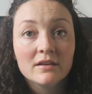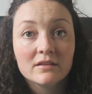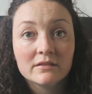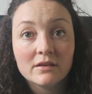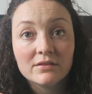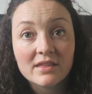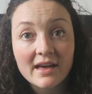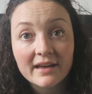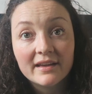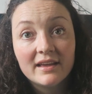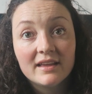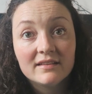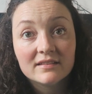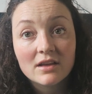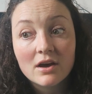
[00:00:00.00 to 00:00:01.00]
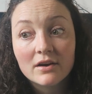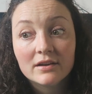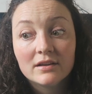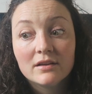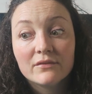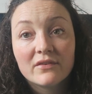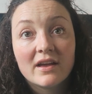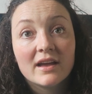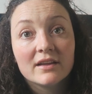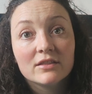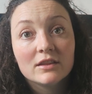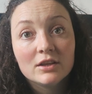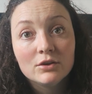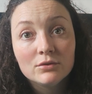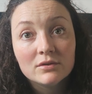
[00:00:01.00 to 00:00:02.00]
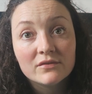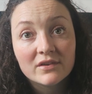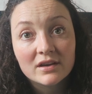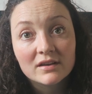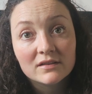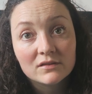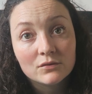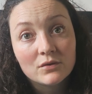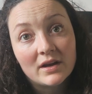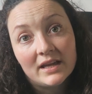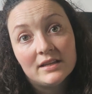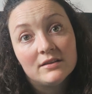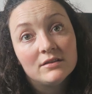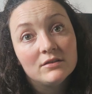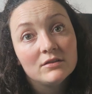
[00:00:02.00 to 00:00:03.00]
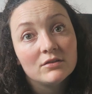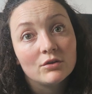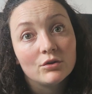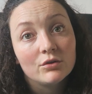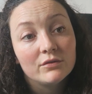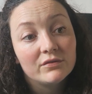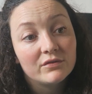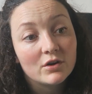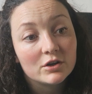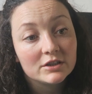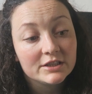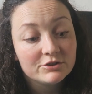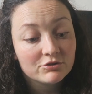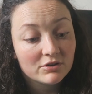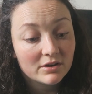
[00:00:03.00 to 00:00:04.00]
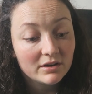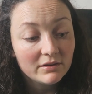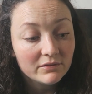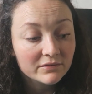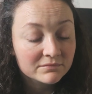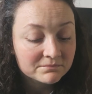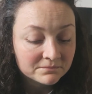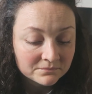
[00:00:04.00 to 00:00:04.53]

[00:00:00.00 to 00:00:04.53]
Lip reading: So that is kind of at the Universal end of iDrive.